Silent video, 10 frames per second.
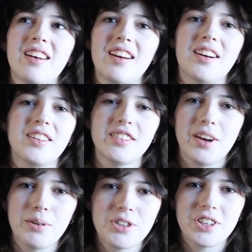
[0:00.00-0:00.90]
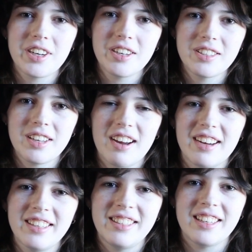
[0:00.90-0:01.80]
The closures,
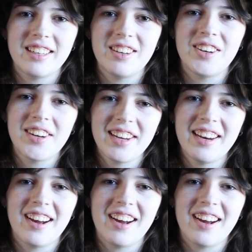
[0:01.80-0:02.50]
I did Hook and